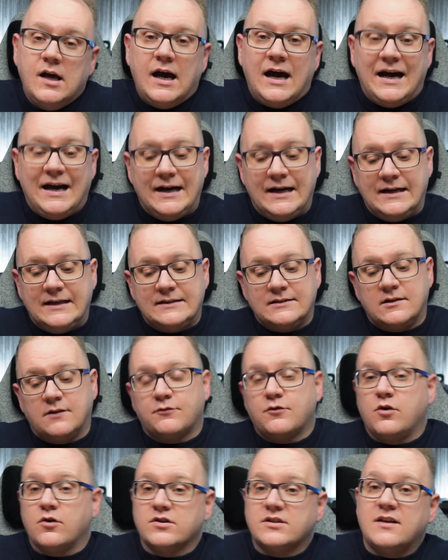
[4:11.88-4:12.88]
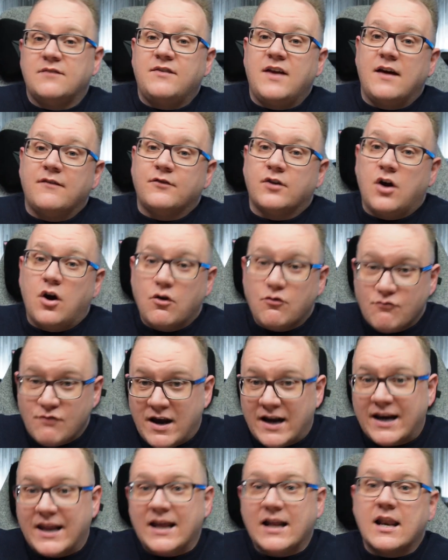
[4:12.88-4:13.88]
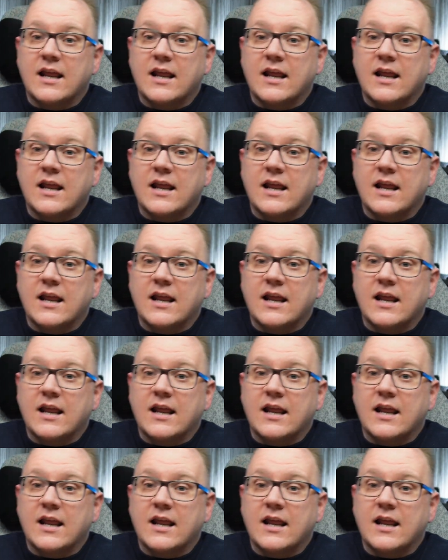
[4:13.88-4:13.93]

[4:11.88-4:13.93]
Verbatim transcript: And of course, if you haven't already,